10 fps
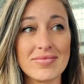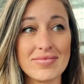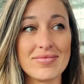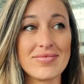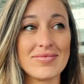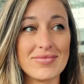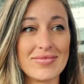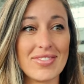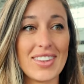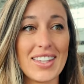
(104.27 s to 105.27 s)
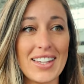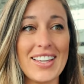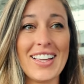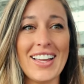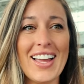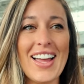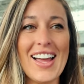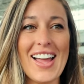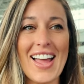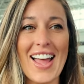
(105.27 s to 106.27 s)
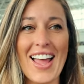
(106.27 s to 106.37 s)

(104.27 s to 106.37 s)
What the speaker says: The person shown says nothing.